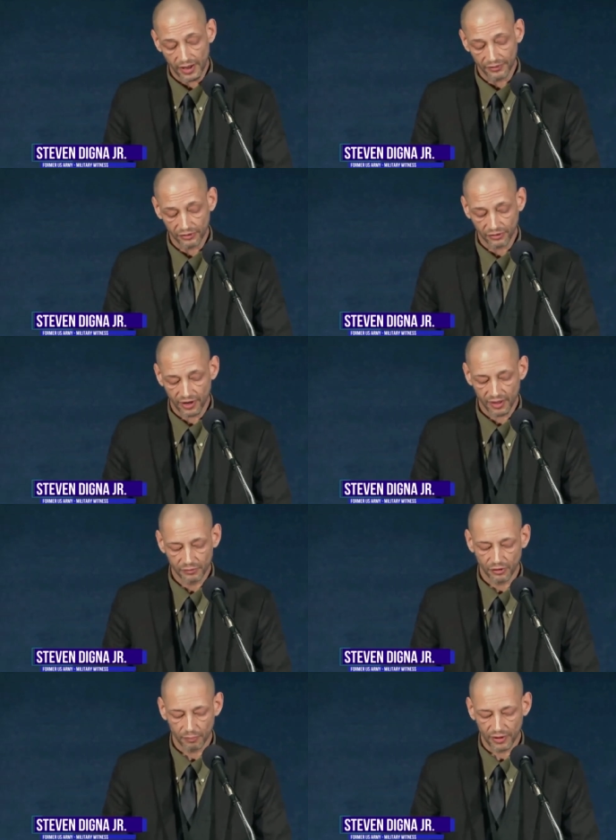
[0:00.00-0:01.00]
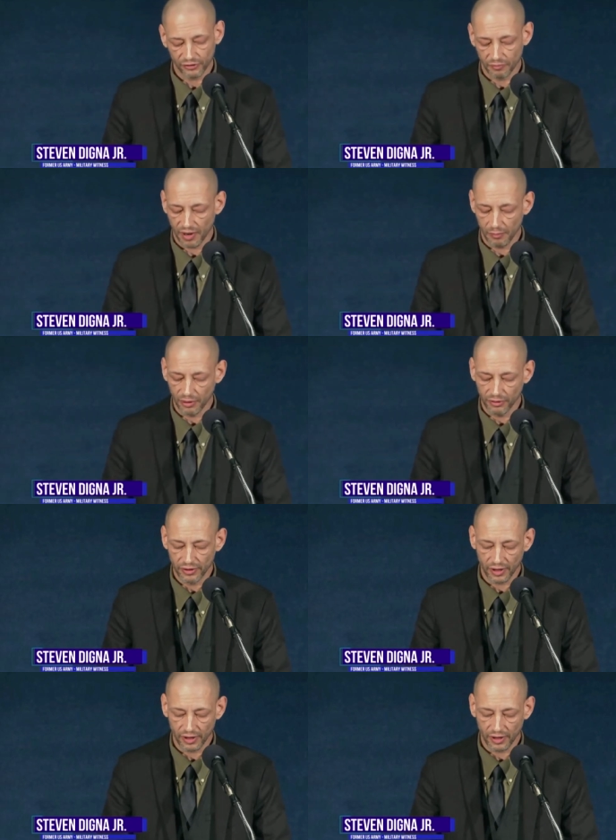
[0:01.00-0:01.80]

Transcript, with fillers: at this time to the best of my ability,